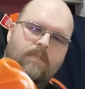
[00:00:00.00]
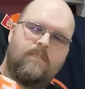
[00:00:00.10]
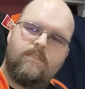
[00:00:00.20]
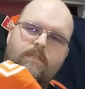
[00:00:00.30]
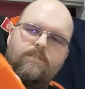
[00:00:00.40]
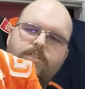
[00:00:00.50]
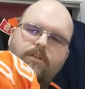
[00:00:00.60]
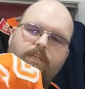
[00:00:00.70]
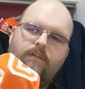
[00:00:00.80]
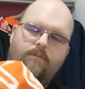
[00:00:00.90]
So I'll show
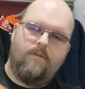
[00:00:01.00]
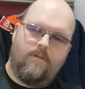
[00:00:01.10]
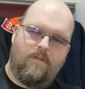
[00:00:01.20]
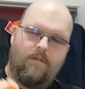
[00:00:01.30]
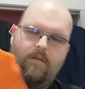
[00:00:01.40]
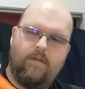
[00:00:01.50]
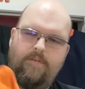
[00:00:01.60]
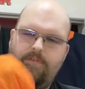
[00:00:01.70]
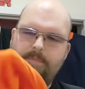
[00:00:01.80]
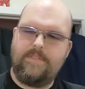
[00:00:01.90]
you, I'll
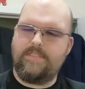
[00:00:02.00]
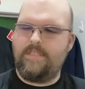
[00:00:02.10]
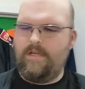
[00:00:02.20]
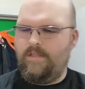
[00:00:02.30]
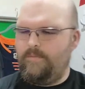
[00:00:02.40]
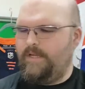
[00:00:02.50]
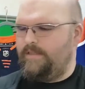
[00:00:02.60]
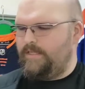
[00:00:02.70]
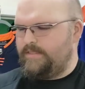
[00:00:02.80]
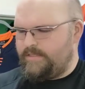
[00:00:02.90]
flip this thing all the way on
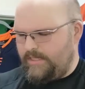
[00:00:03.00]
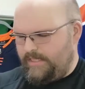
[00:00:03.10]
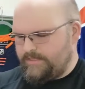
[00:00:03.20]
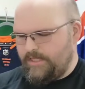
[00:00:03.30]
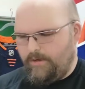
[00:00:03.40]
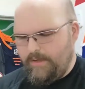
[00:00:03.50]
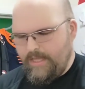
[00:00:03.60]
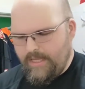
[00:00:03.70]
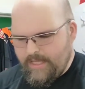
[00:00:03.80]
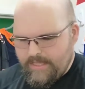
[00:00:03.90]
the inside. So
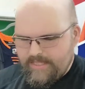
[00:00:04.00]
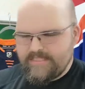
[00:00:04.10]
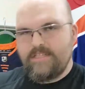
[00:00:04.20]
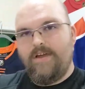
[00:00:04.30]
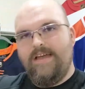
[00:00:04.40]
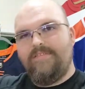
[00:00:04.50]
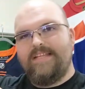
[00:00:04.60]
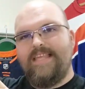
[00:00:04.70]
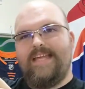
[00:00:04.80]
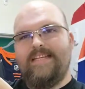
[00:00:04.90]
they still have like
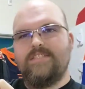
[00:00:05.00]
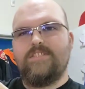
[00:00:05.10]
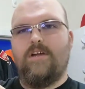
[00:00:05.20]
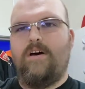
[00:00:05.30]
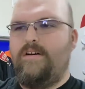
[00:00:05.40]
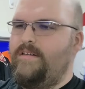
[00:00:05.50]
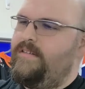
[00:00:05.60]
that install